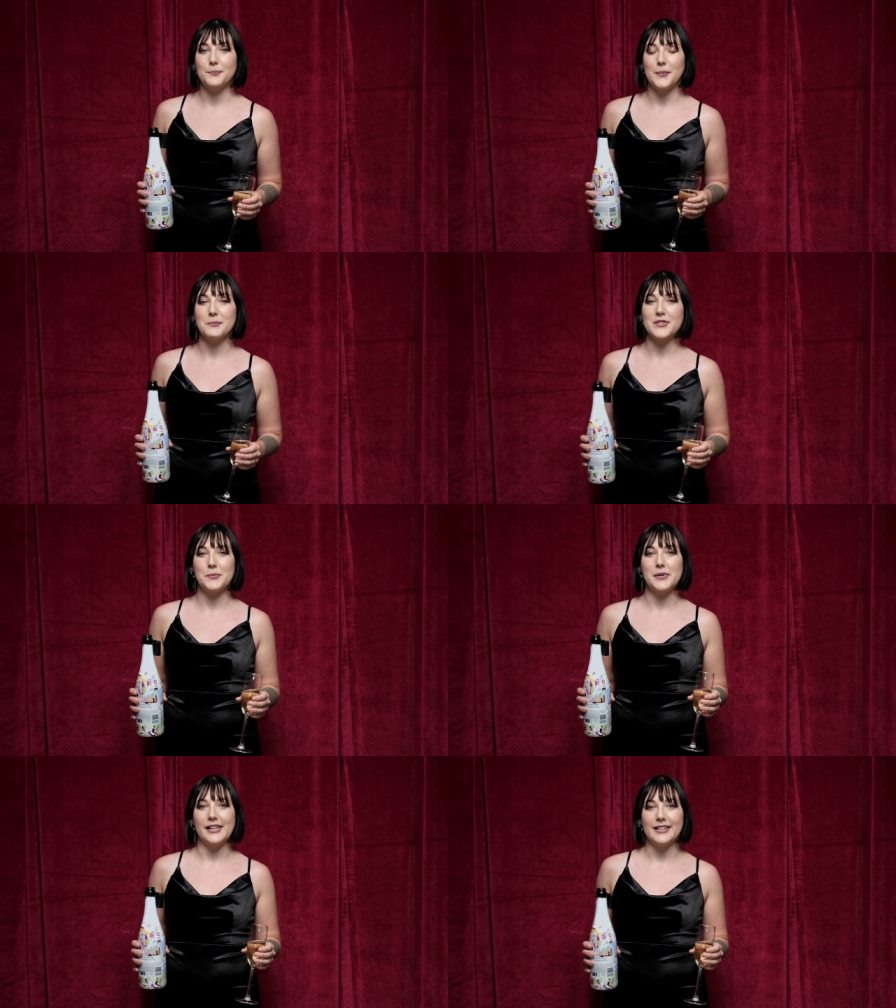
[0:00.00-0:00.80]
Bombshell
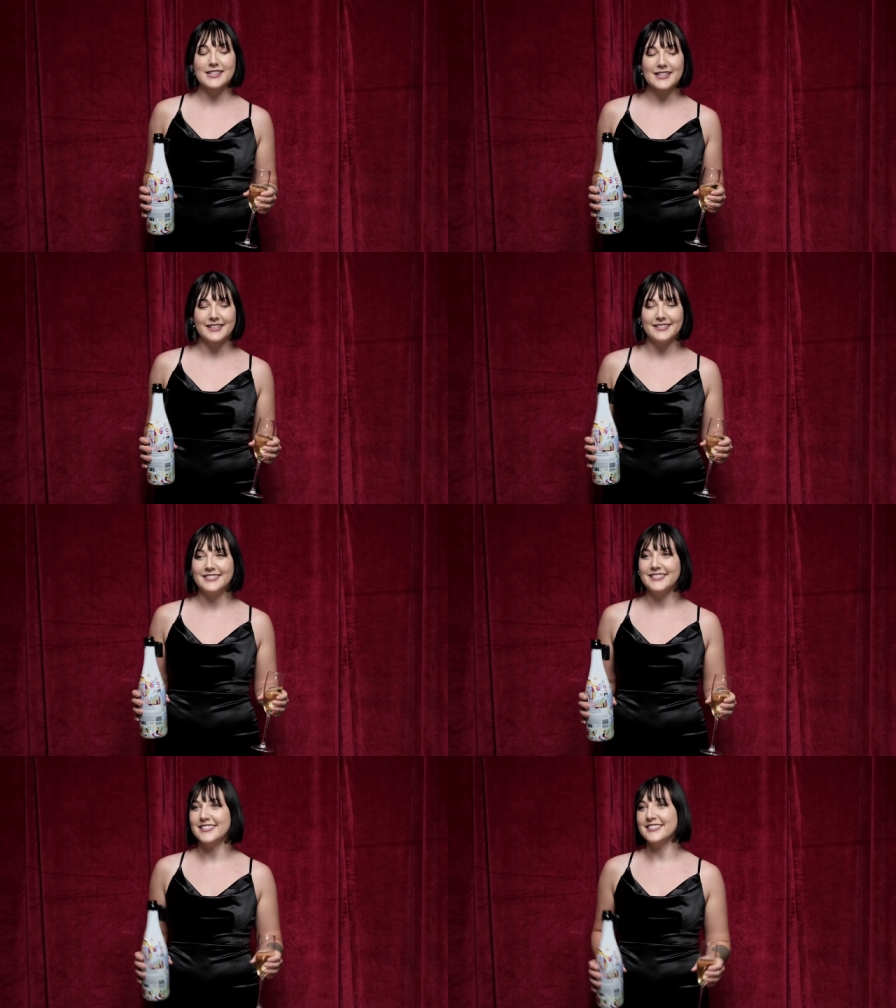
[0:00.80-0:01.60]
Burlesque.
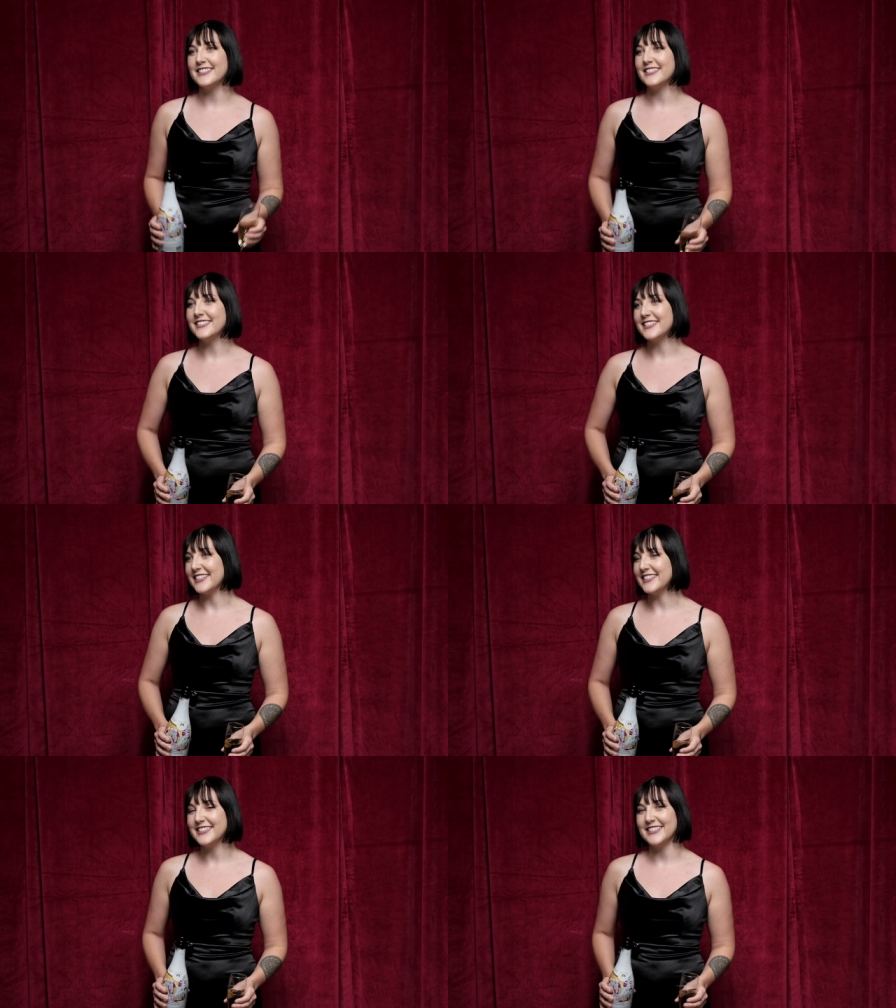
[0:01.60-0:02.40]
Oh, God,
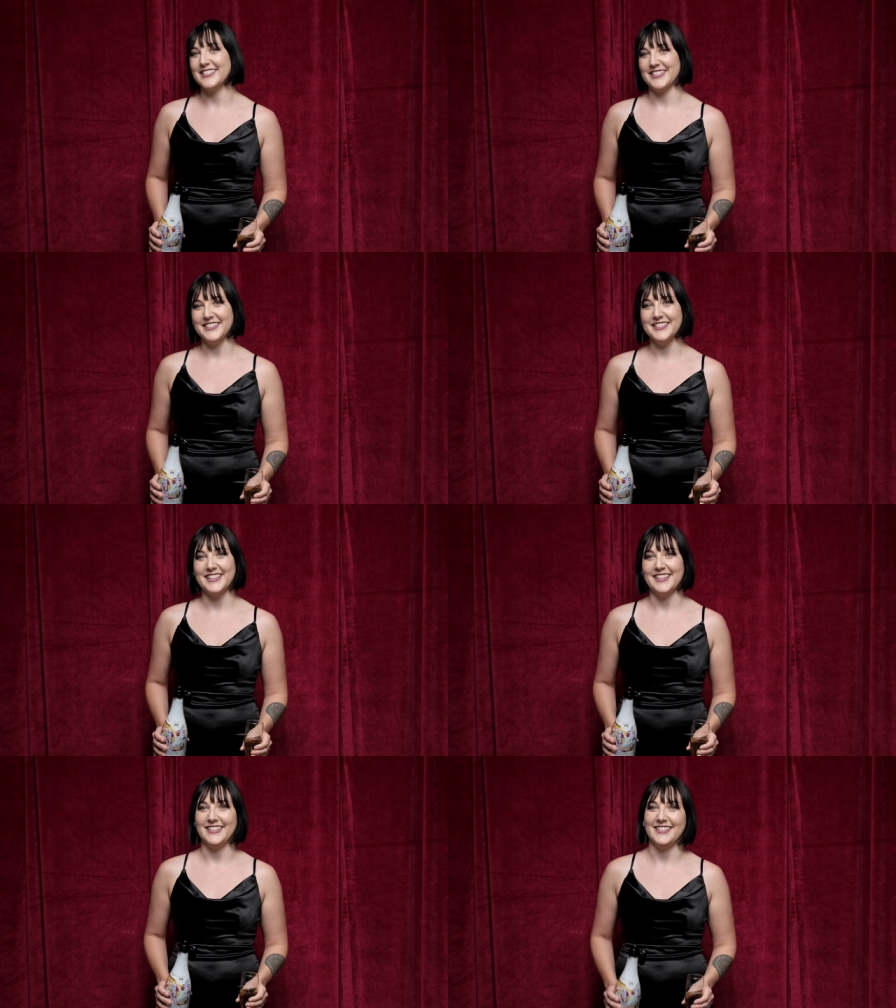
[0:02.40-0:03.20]
I can't do this.
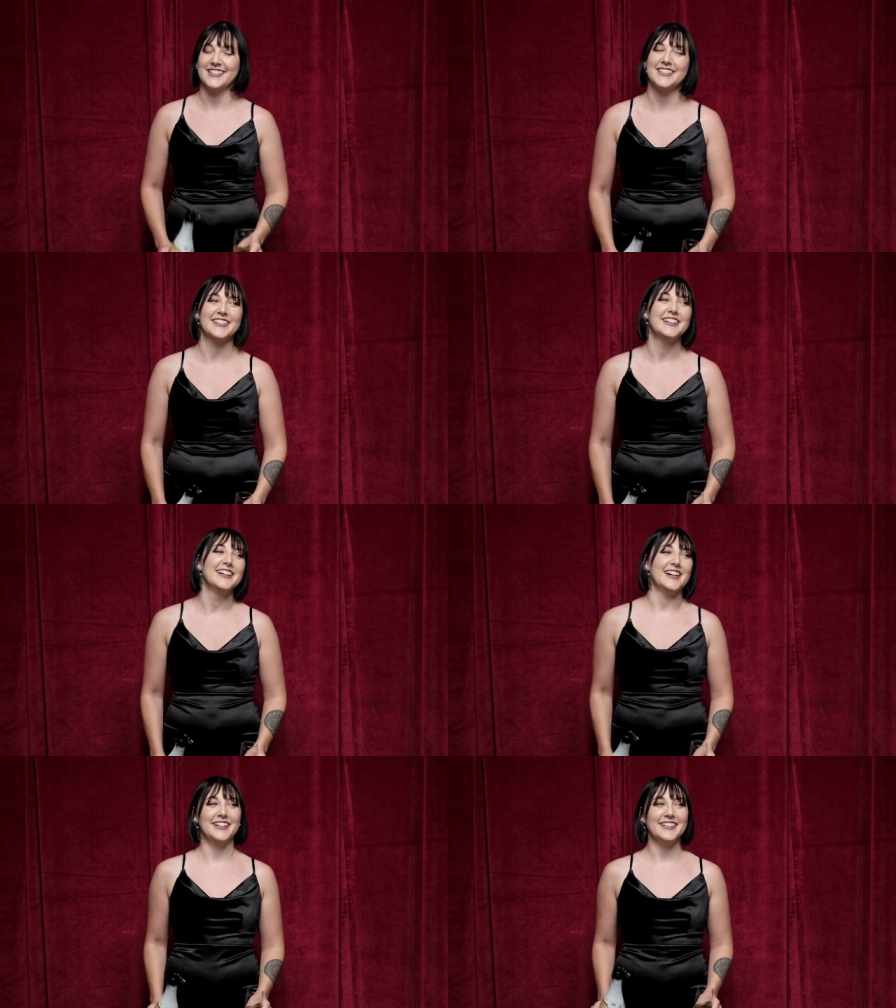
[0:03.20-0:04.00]

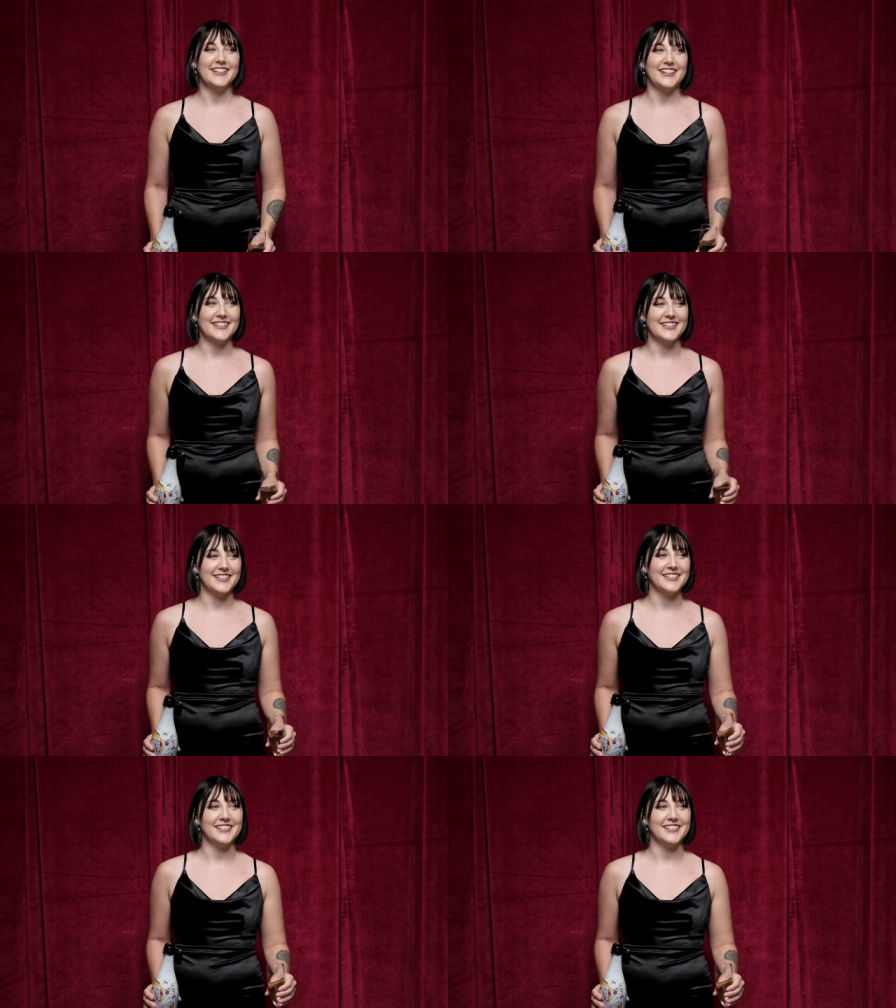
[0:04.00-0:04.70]
I don't think I can do